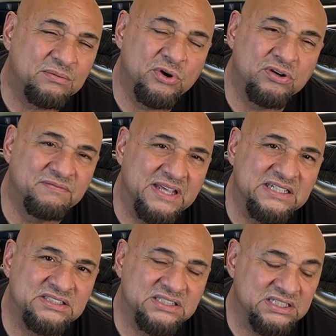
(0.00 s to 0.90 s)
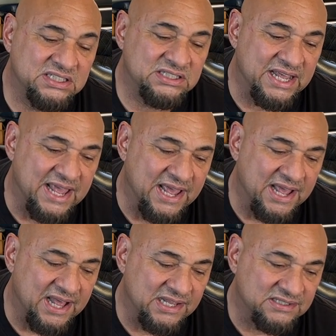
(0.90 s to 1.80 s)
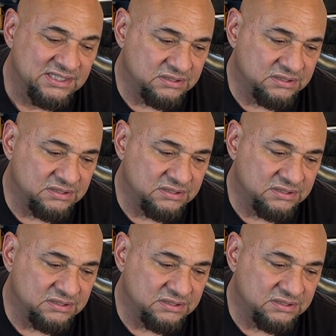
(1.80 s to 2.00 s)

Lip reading: of motivation, and